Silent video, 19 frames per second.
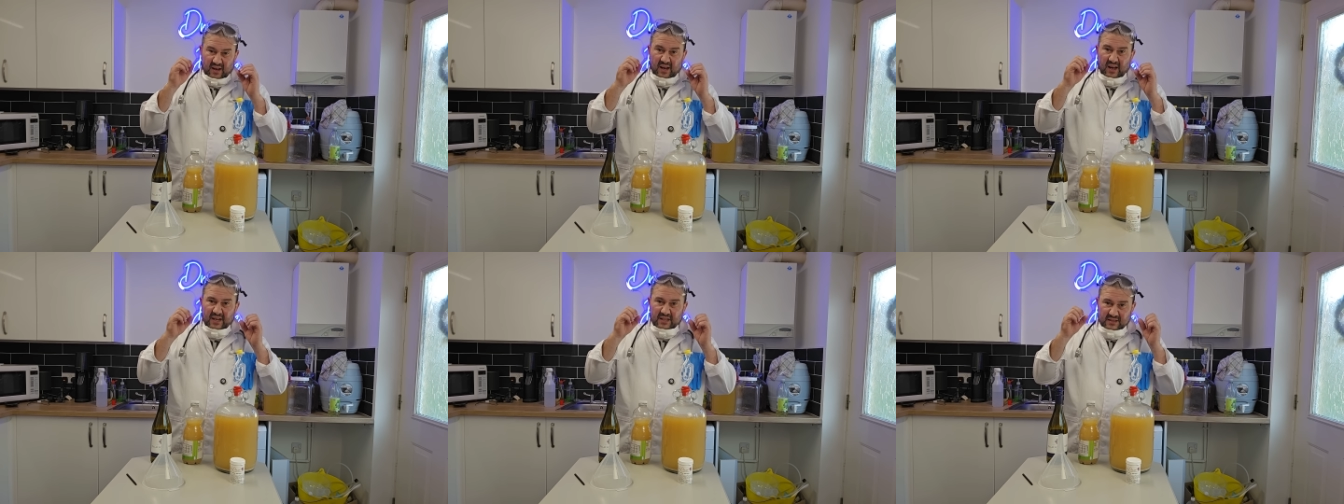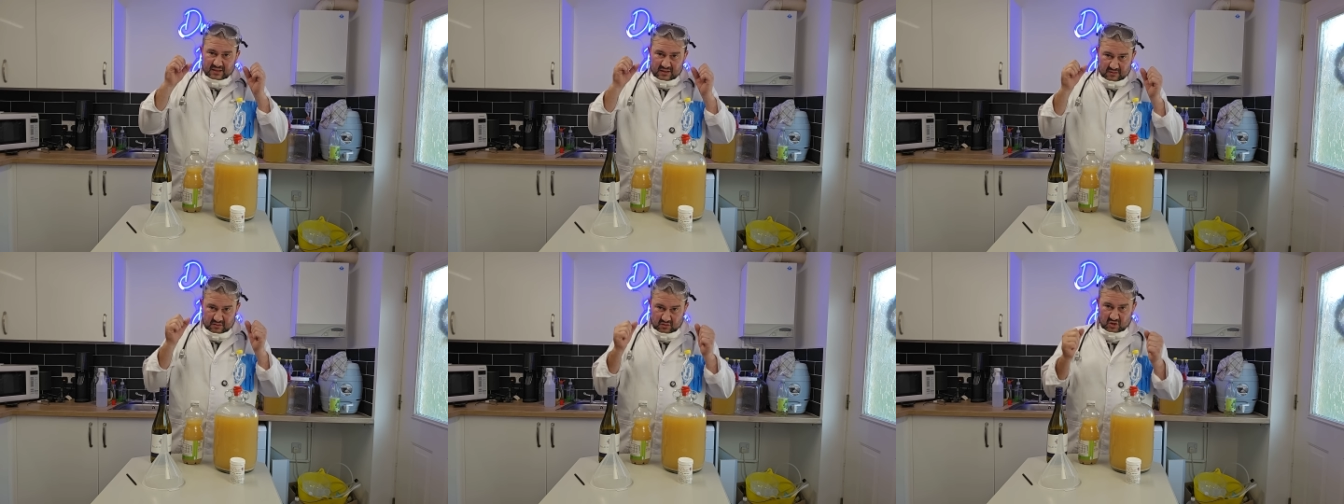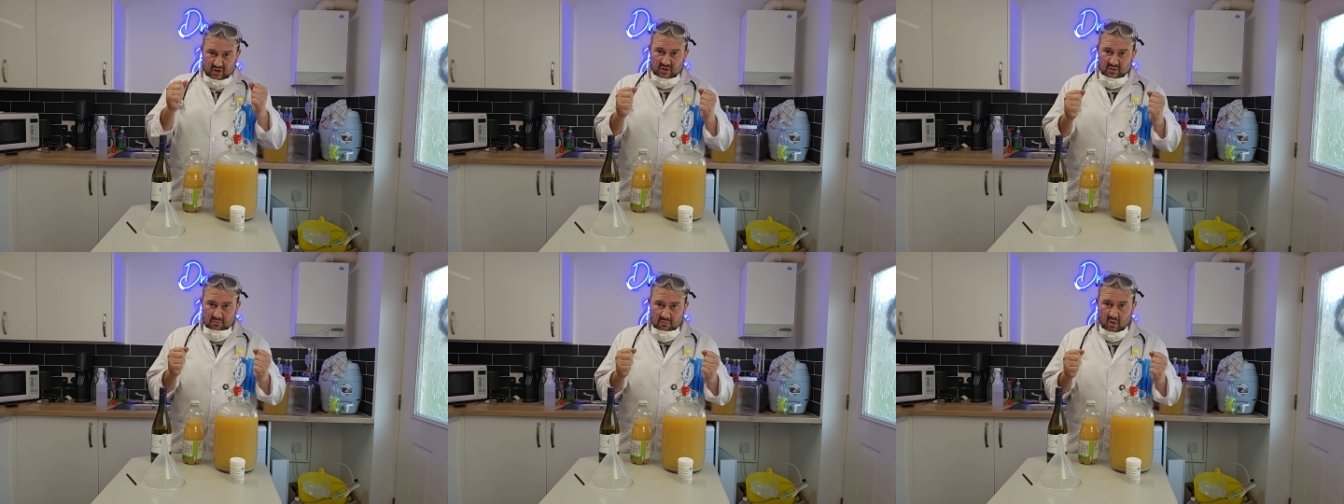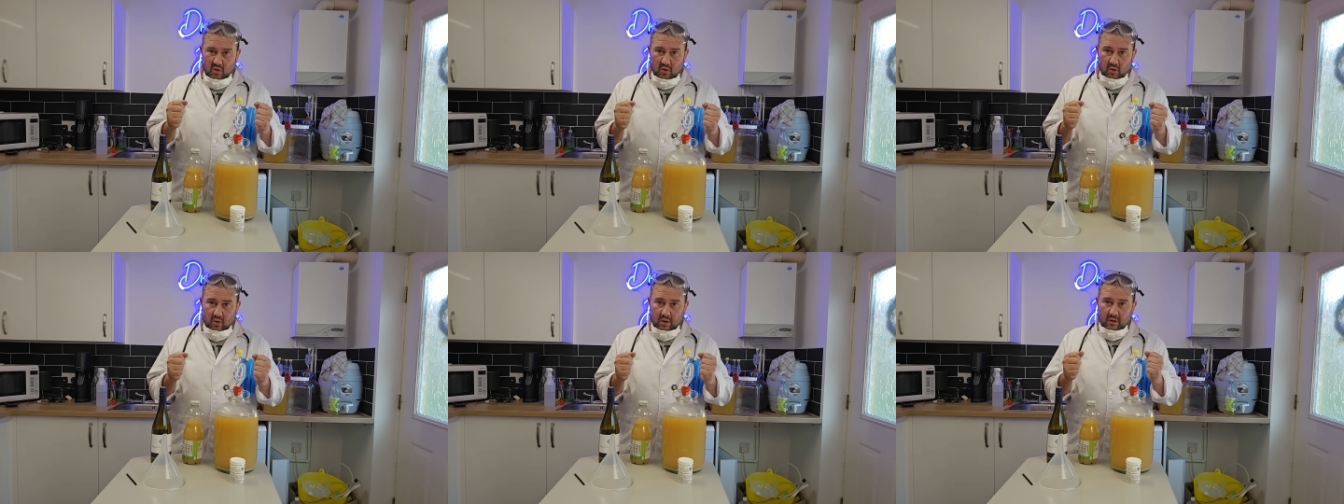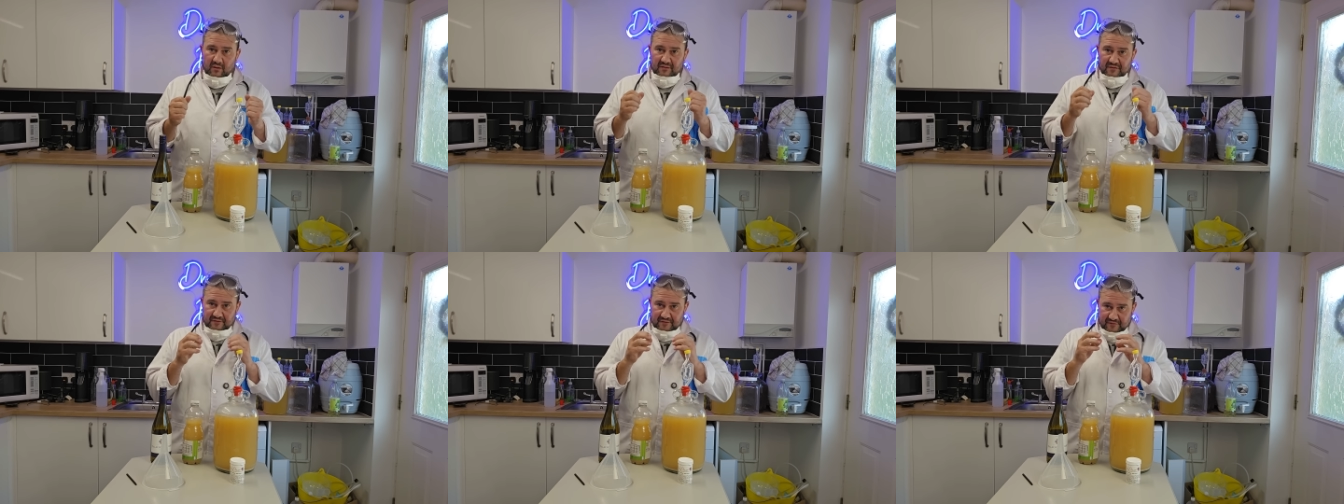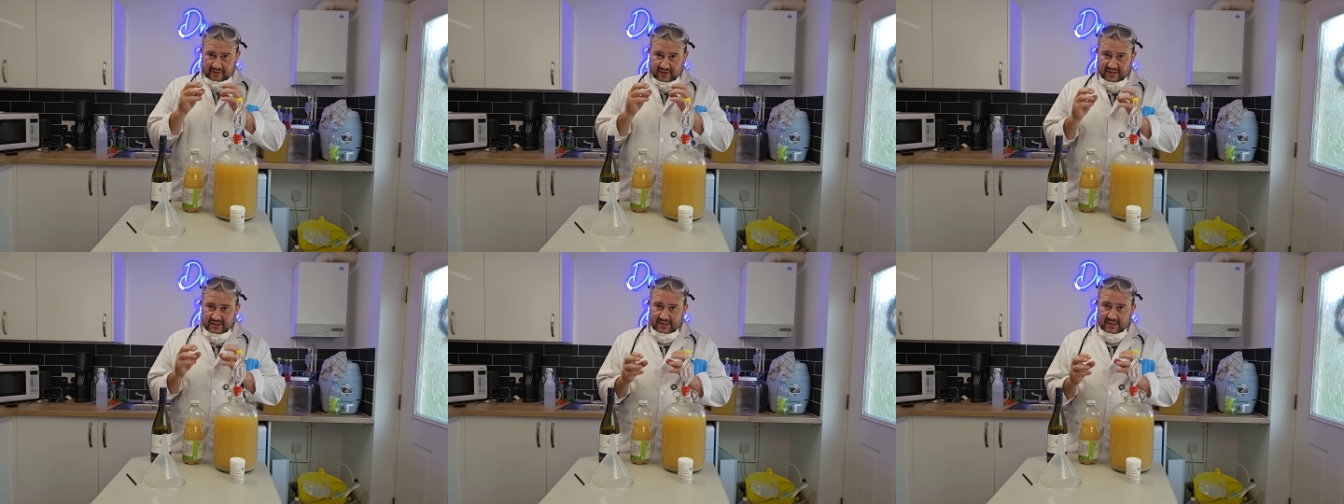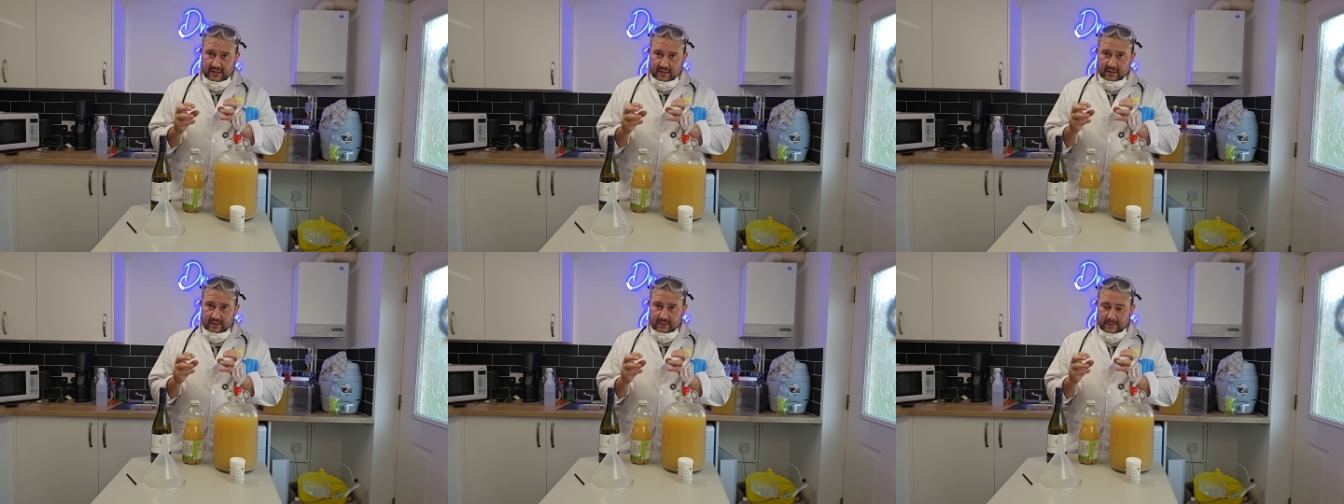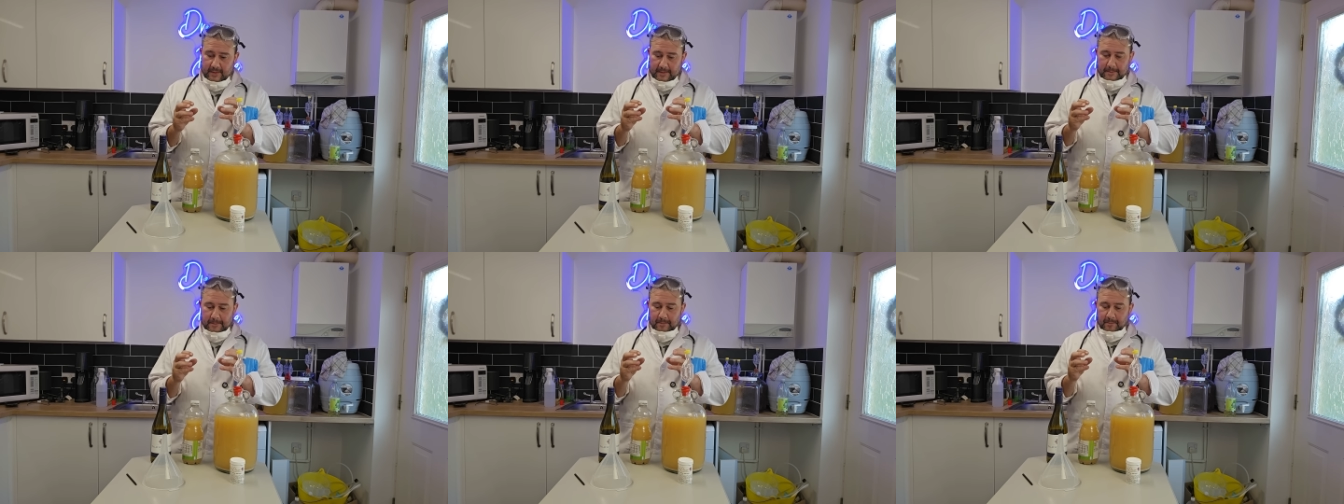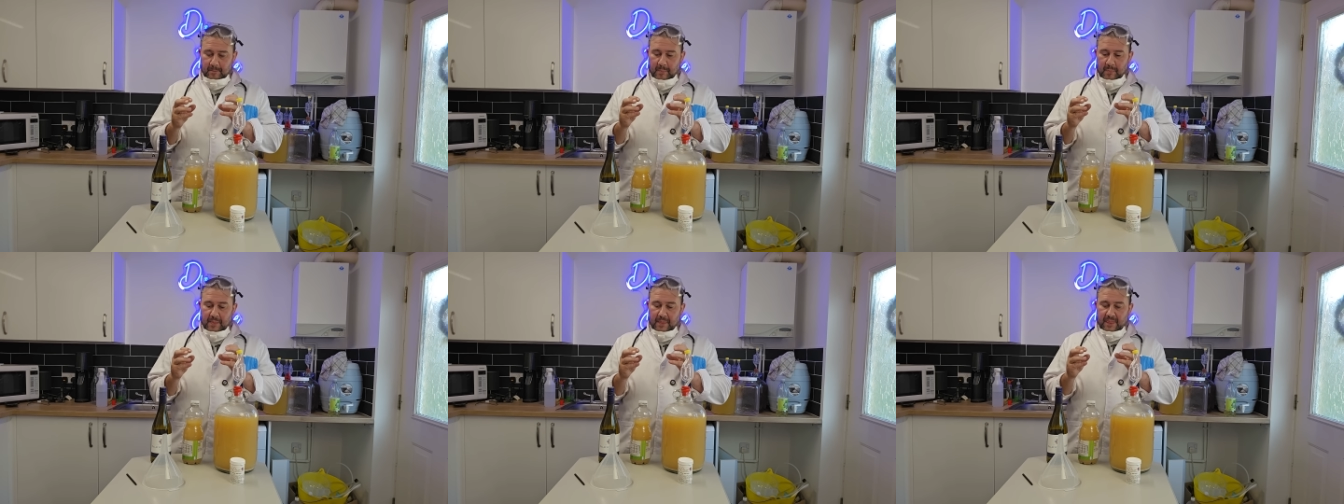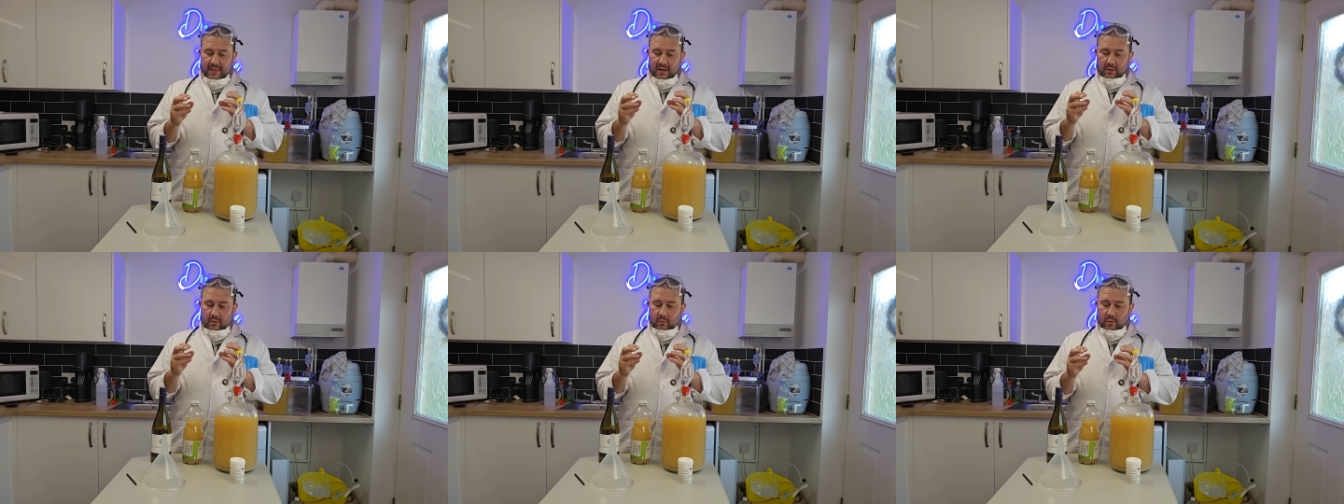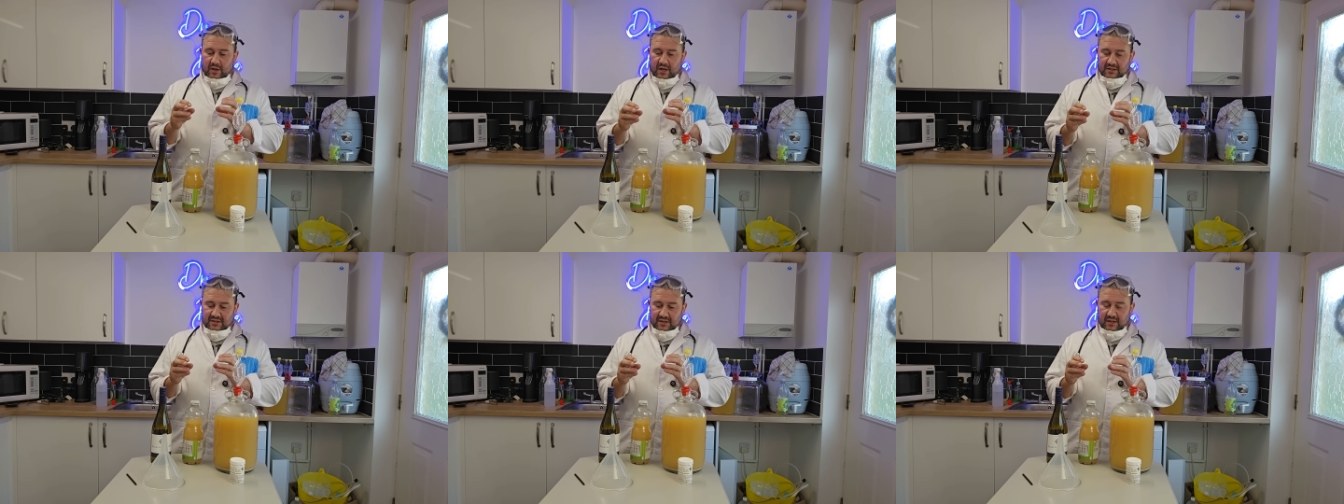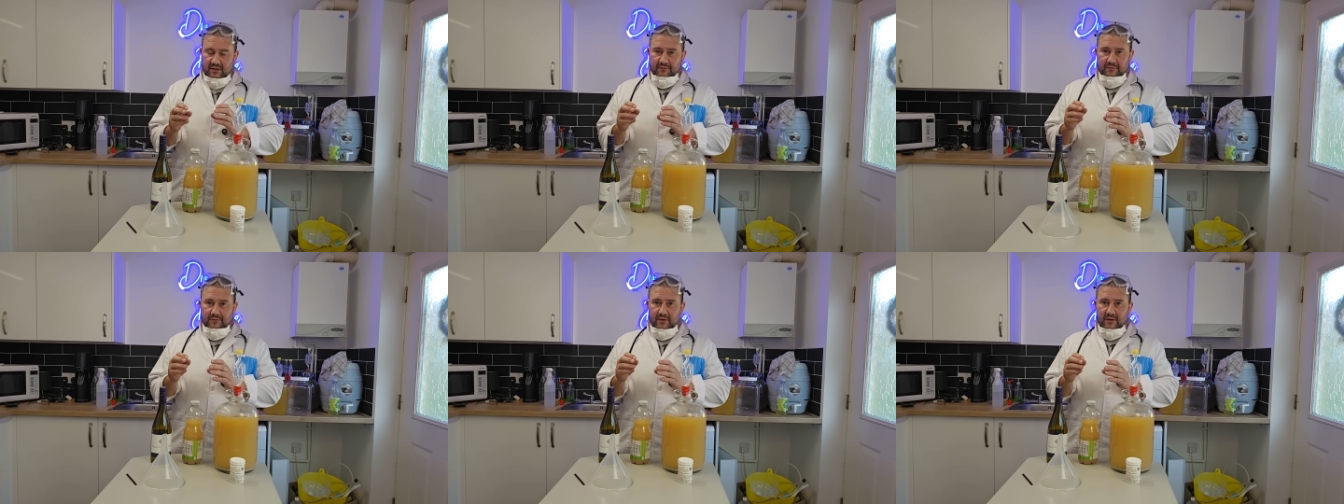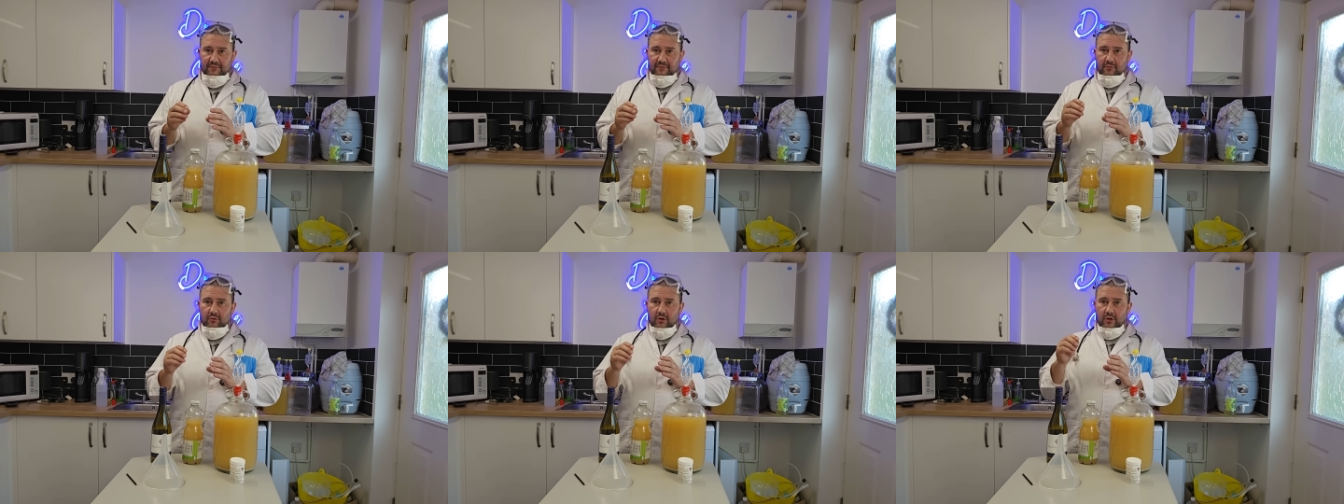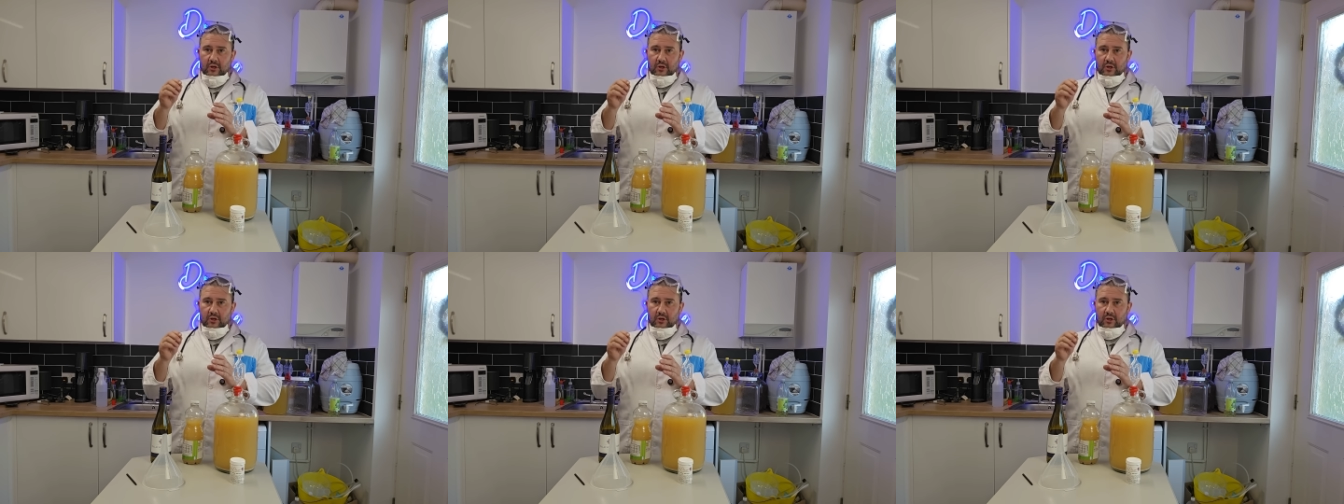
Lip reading: and small fizzing. Whereas if you